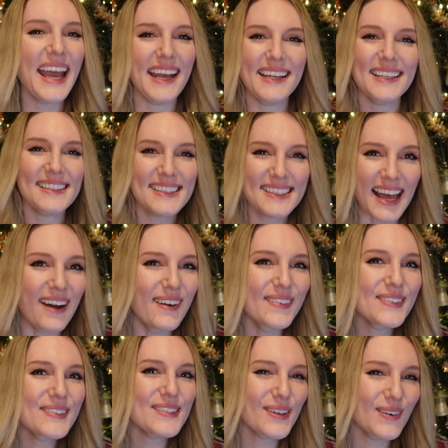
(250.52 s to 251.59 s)
It
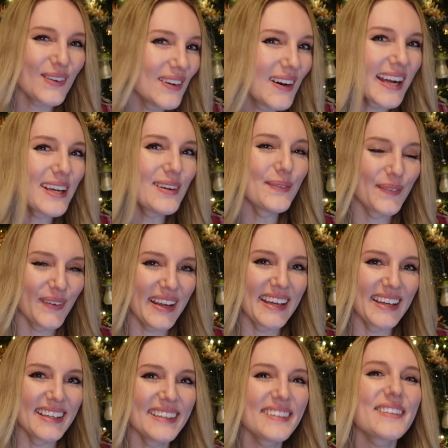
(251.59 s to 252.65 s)
sounds quite
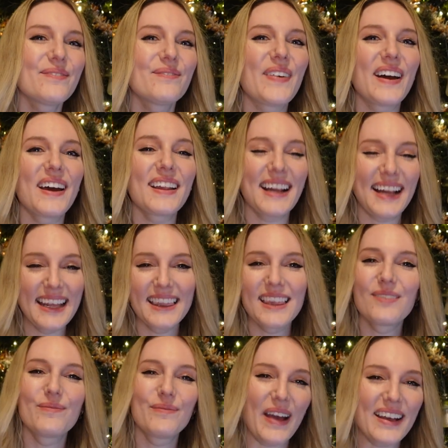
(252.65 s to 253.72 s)
weird, but in
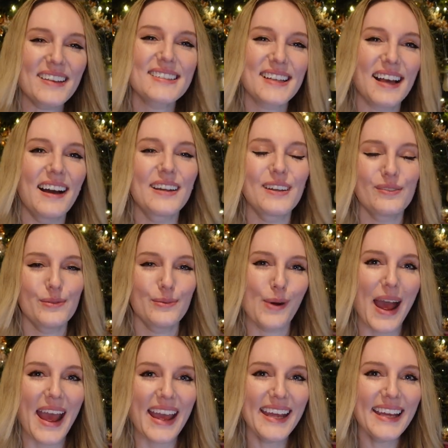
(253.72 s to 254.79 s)
the best kind of
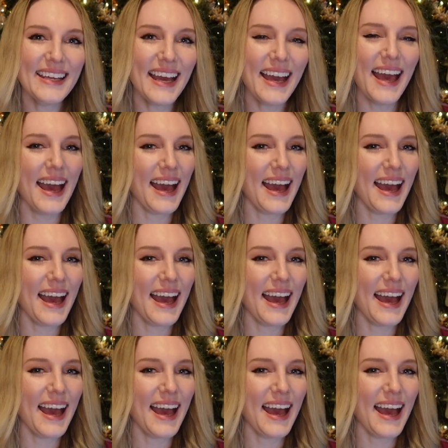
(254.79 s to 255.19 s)
way.